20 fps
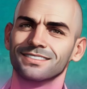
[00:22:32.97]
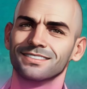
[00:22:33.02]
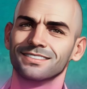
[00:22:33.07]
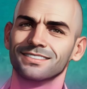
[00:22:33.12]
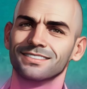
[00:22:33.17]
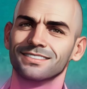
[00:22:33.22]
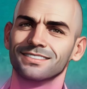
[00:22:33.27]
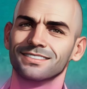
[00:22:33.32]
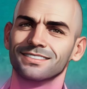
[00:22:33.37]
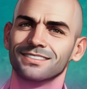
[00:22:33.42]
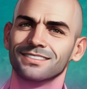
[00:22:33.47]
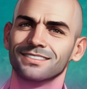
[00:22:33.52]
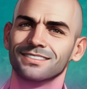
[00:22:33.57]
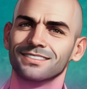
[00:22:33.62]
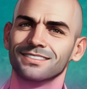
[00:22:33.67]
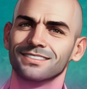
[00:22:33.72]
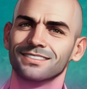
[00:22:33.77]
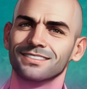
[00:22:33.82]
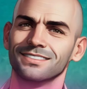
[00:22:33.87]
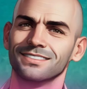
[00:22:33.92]

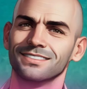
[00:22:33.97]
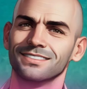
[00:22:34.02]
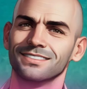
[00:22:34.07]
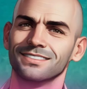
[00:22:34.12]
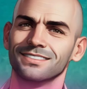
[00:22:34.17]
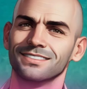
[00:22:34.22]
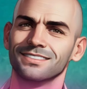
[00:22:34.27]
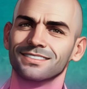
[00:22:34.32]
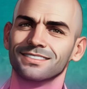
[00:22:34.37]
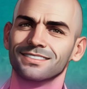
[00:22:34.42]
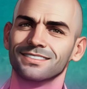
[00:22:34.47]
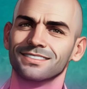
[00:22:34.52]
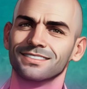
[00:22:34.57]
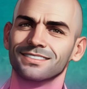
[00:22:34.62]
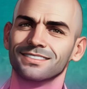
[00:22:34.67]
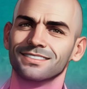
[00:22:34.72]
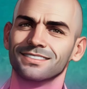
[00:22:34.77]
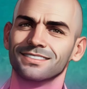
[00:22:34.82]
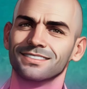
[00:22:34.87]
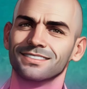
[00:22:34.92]

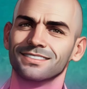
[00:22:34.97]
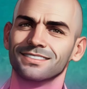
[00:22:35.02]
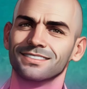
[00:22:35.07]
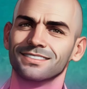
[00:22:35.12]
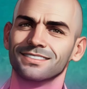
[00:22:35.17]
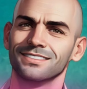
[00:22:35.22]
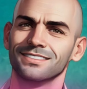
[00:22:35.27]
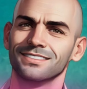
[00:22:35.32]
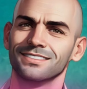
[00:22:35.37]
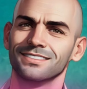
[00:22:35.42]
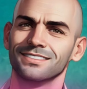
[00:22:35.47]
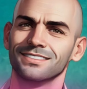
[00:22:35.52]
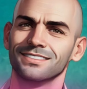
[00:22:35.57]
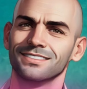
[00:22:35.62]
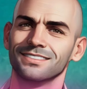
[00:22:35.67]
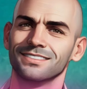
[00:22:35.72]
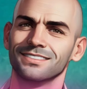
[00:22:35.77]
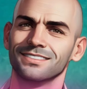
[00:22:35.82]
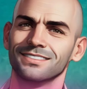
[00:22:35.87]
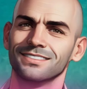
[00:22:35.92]

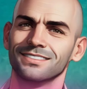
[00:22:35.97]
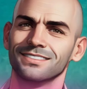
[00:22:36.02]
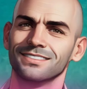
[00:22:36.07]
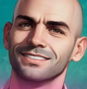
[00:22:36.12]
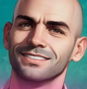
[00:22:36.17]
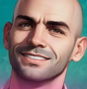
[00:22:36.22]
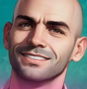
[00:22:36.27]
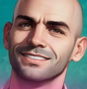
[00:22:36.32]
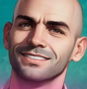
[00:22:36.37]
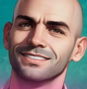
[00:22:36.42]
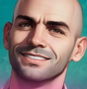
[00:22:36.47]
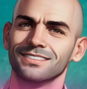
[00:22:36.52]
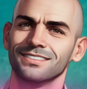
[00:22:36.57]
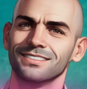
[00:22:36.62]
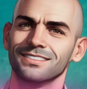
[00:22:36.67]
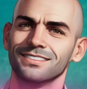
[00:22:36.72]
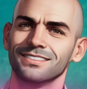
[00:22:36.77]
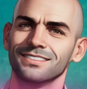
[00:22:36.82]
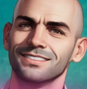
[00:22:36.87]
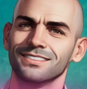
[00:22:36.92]

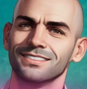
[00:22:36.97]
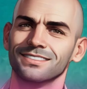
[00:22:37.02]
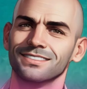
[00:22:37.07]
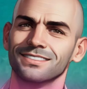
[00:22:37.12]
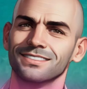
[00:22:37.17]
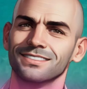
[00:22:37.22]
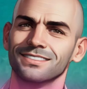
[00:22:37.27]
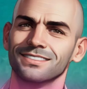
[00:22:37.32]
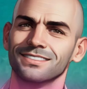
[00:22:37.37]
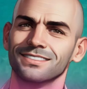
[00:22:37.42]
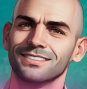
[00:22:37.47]
(silent)